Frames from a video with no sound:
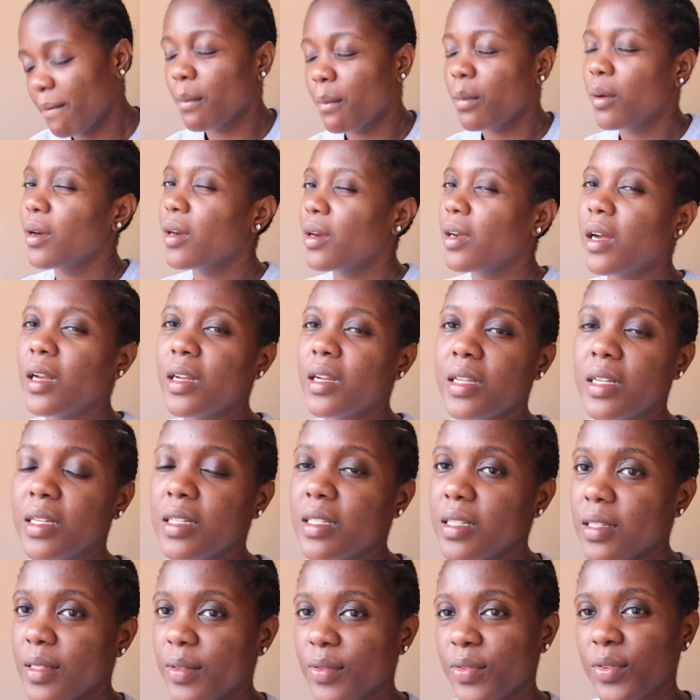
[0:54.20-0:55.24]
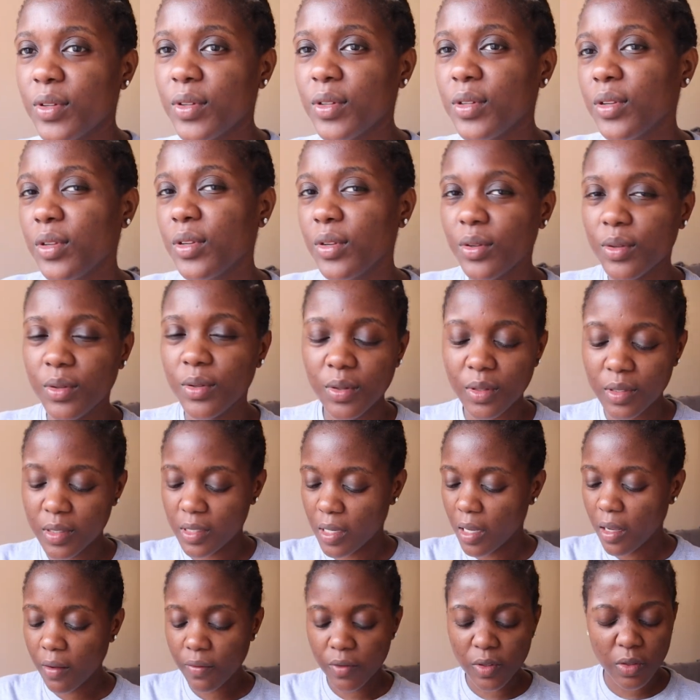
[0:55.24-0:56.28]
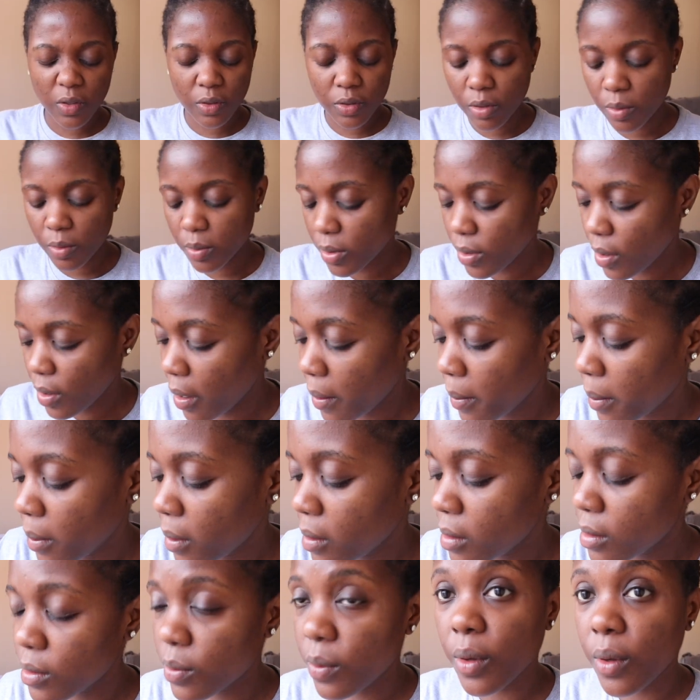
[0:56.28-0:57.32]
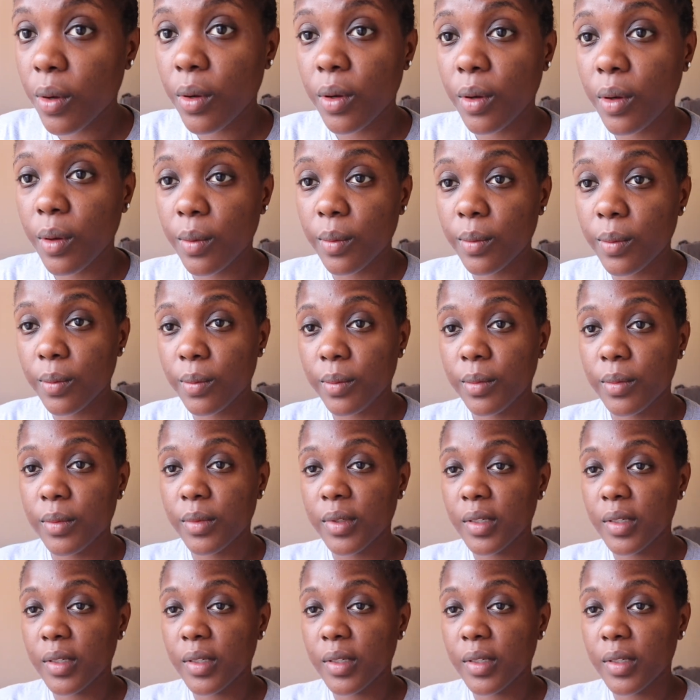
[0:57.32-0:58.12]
But regardless, if you're new, because I have new subscribers, welcome.